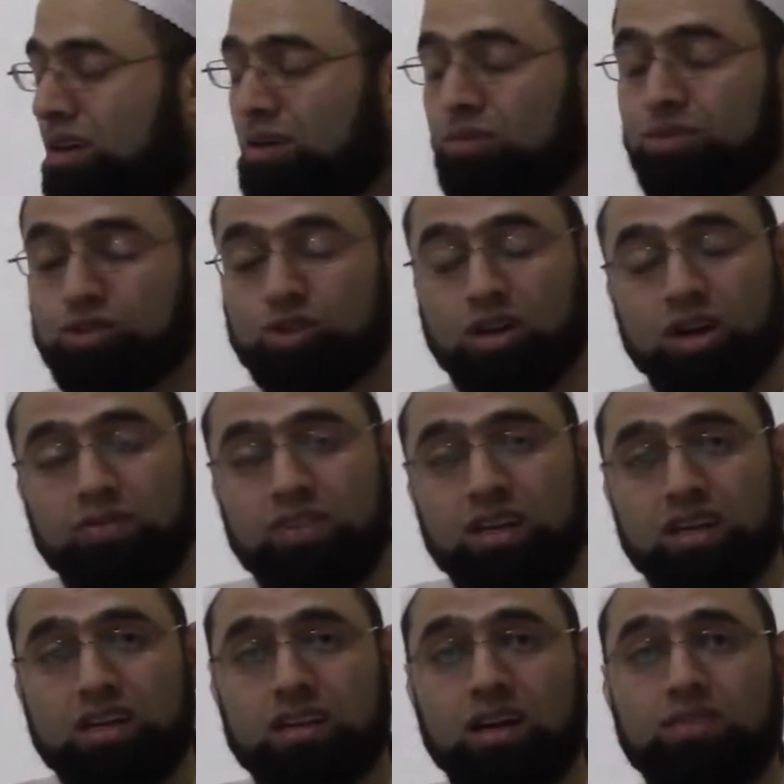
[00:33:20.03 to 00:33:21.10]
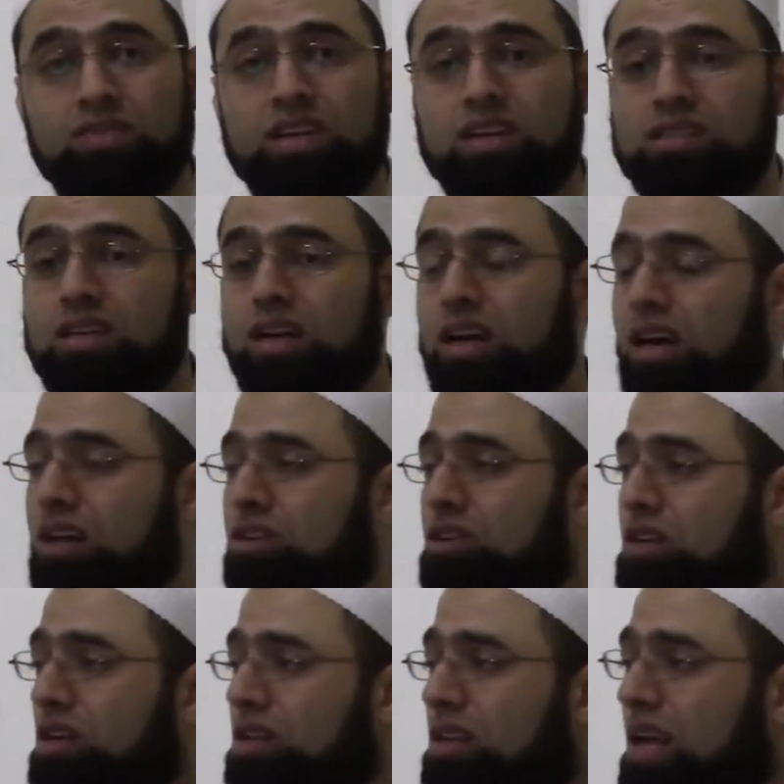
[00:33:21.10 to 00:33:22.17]
So if there's a
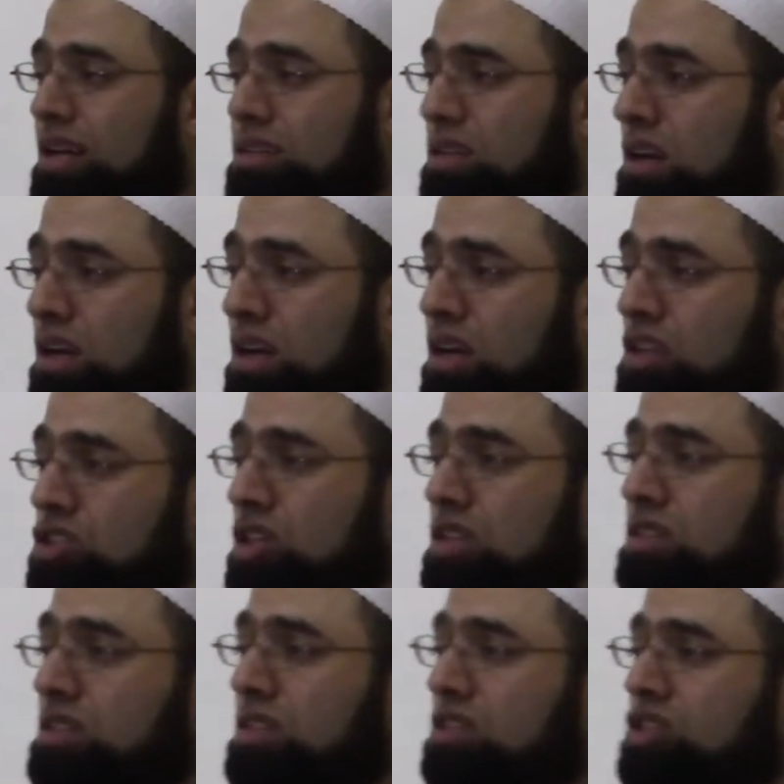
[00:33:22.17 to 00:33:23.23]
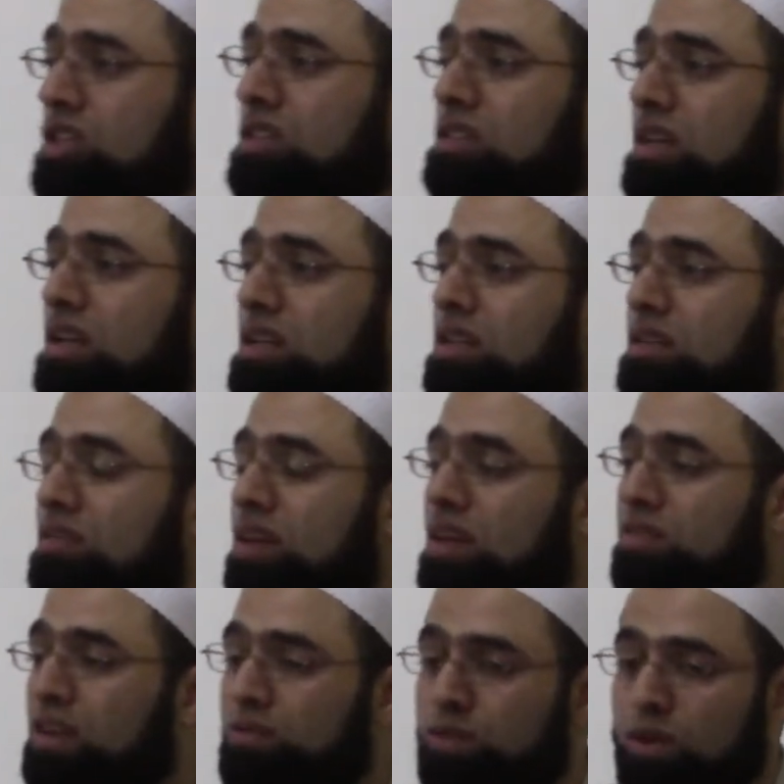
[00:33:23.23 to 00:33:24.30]
girl that she's not
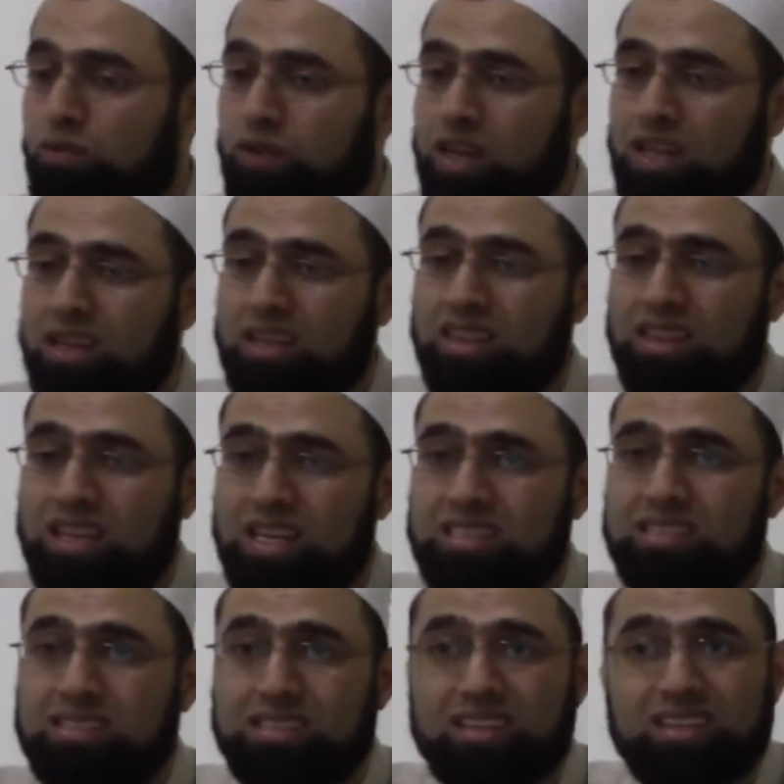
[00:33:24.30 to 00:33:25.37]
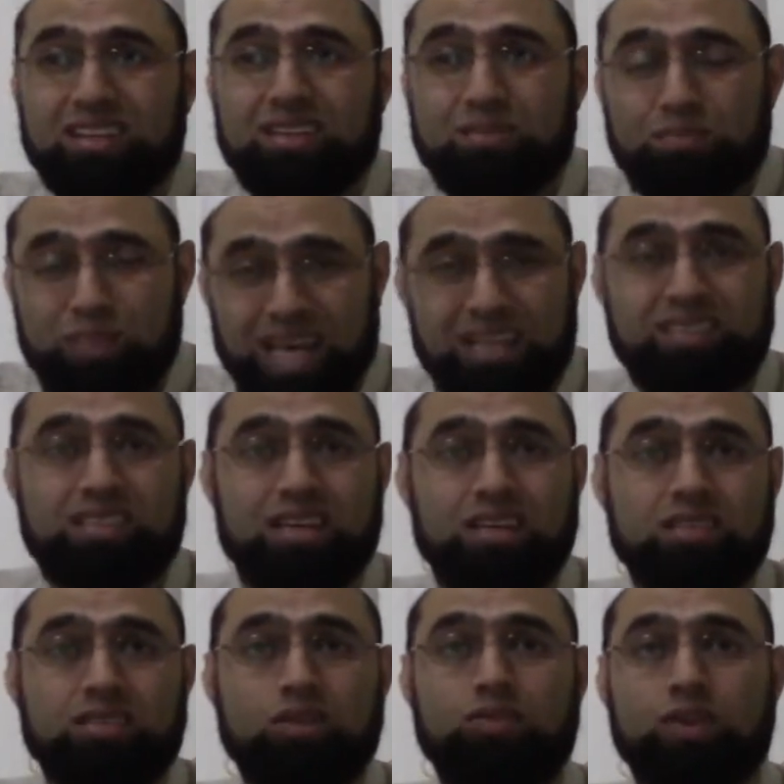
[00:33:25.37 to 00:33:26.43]
even fulfilling these
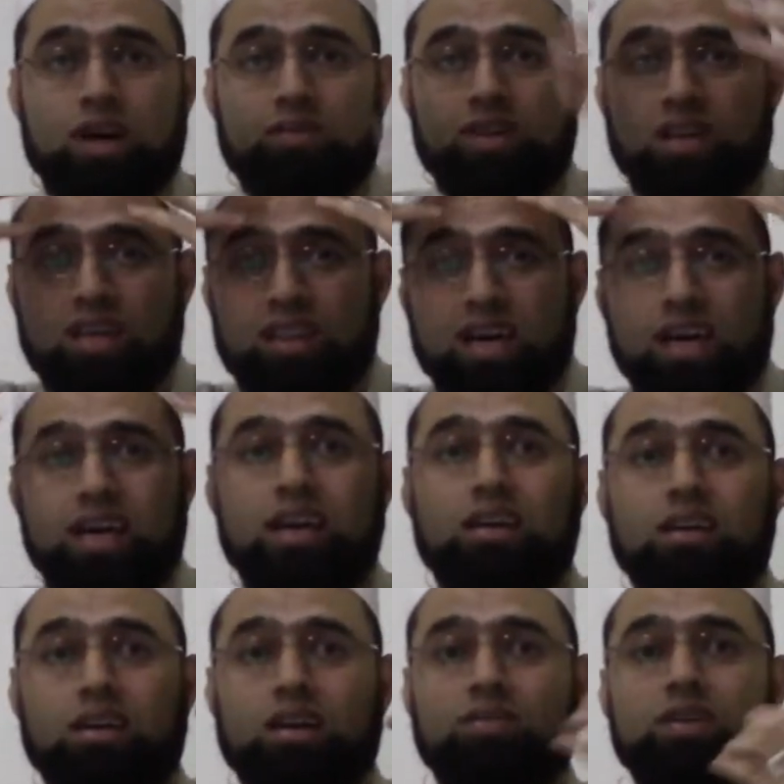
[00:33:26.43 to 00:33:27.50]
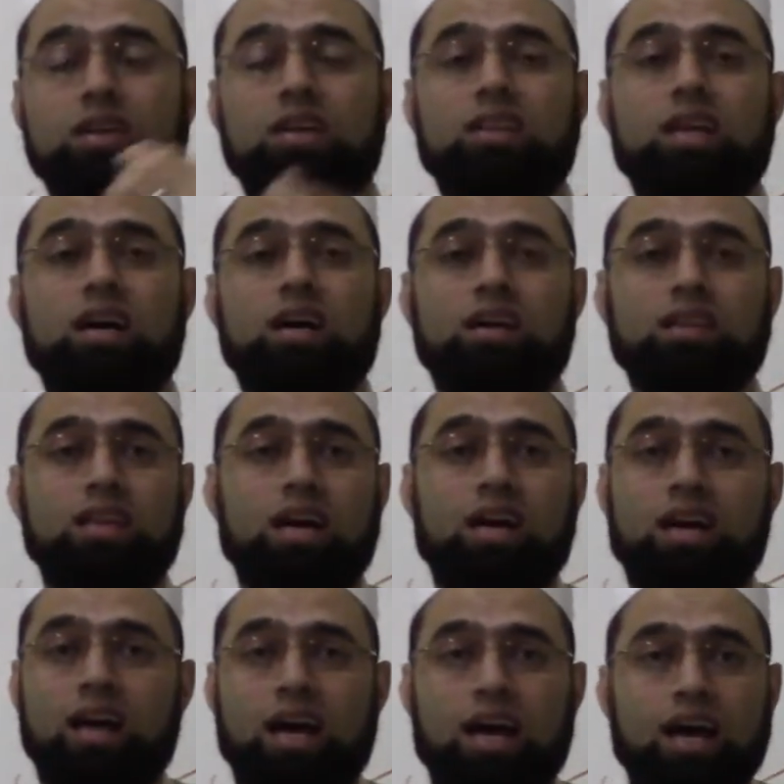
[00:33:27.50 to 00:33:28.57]
basics of covering the hair, covering
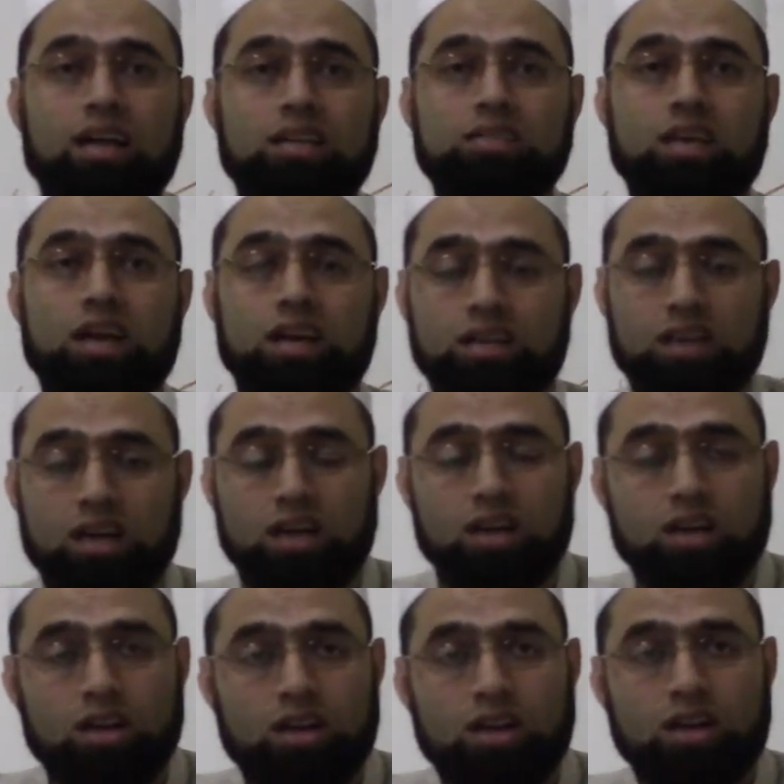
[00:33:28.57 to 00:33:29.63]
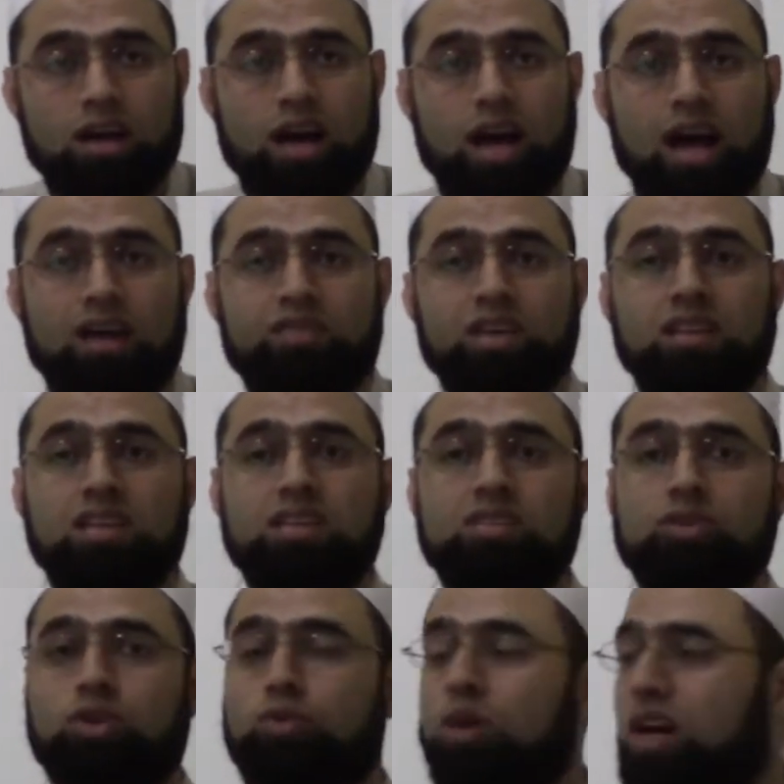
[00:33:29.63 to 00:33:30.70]
the hands, and having these
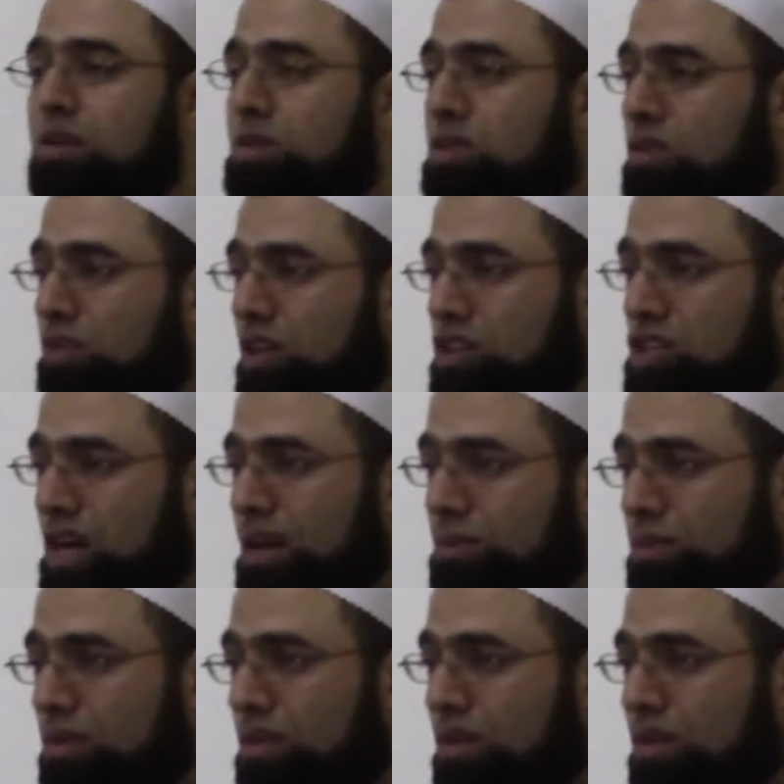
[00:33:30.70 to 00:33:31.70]
requirements of hijab,